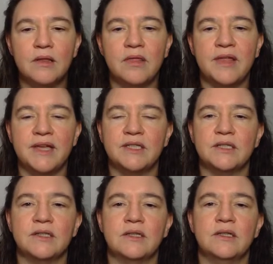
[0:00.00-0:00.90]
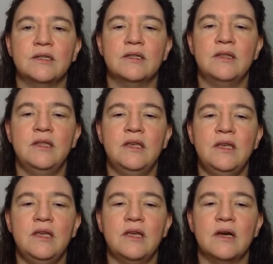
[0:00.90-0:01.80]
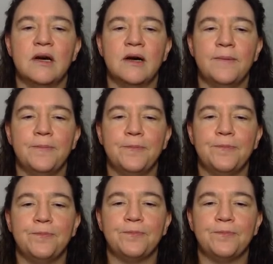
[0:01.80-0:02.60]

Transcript: that the um,